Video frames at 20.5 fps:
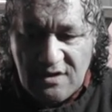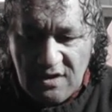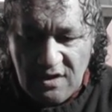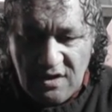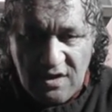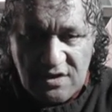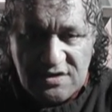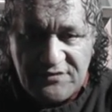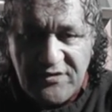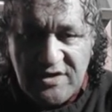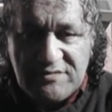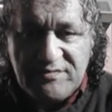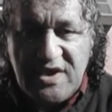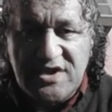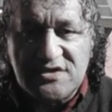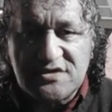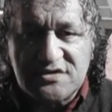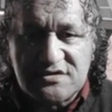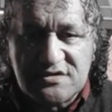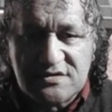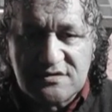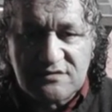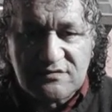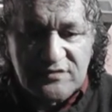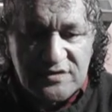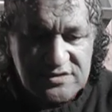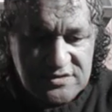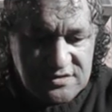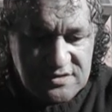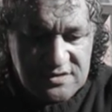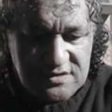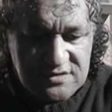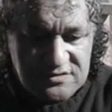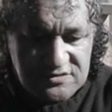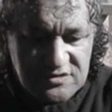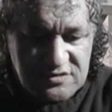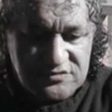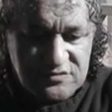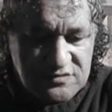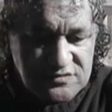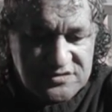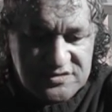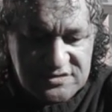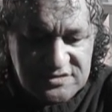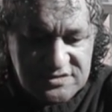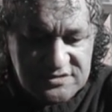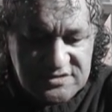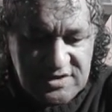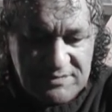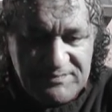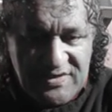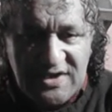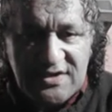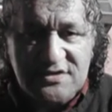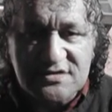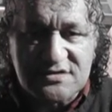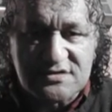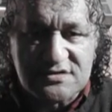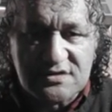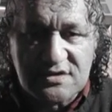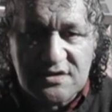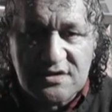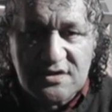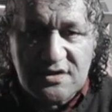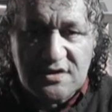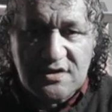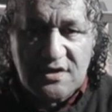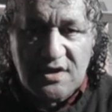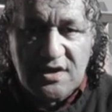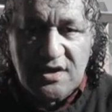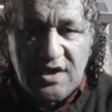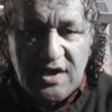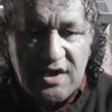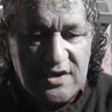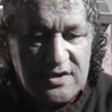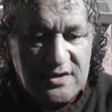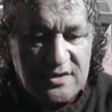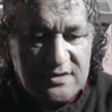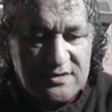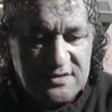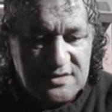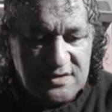on the front bench with Sir George Zimbalist and